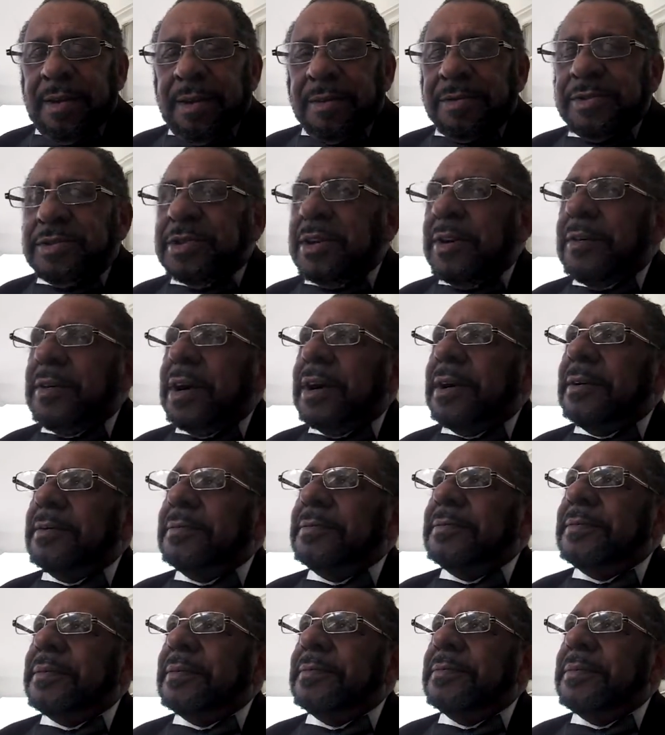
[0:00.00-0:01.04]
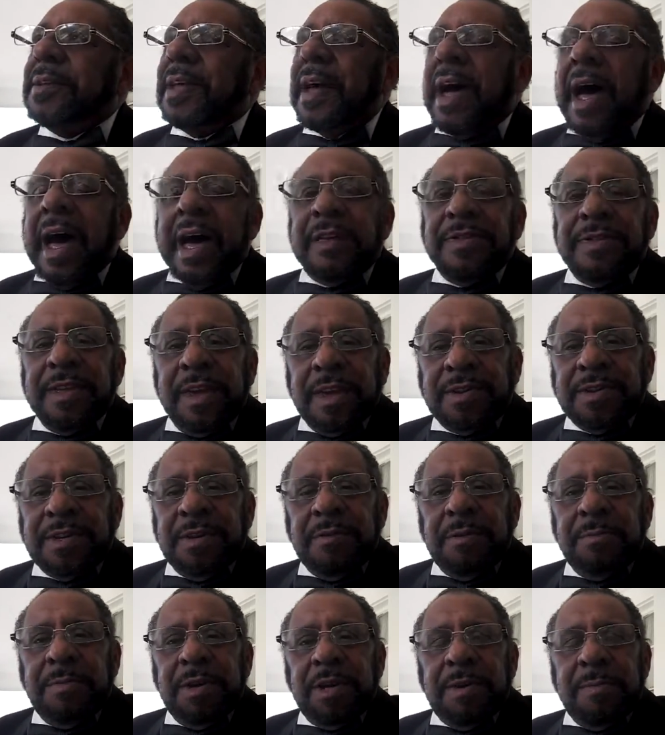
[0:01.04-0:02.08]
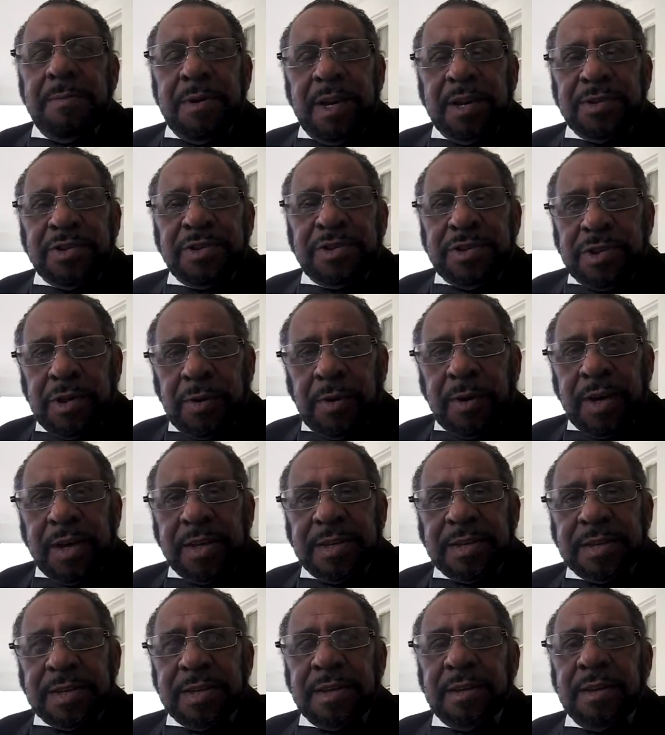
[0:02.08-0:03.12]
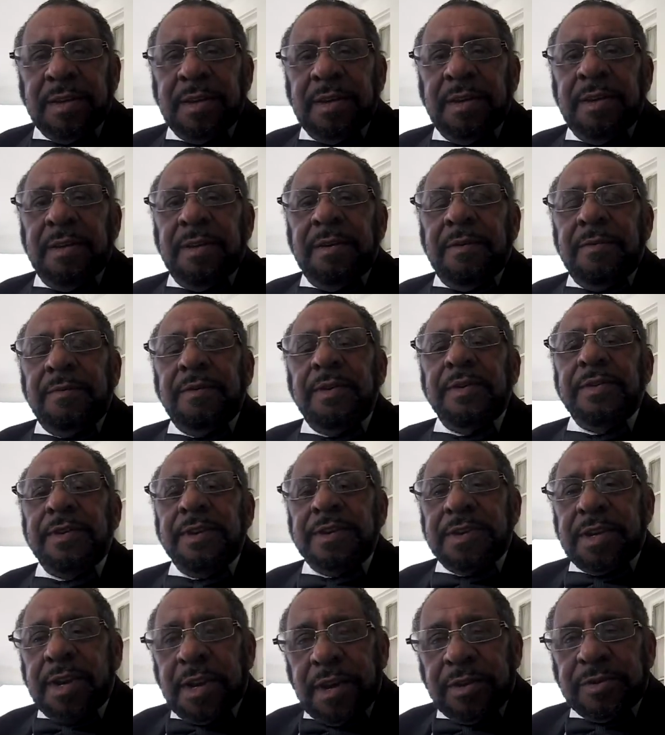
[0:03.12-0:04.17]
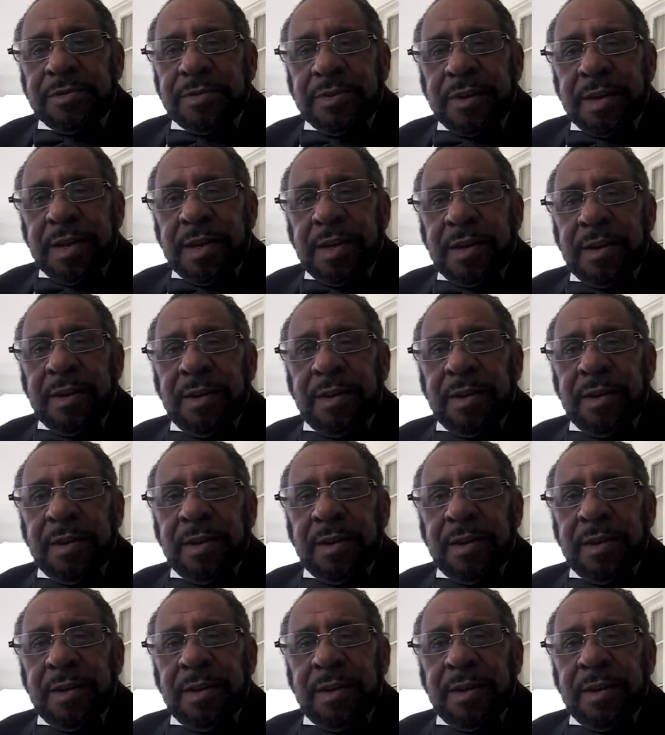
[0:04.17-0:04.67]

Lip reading: So I think she would be the best choice for this country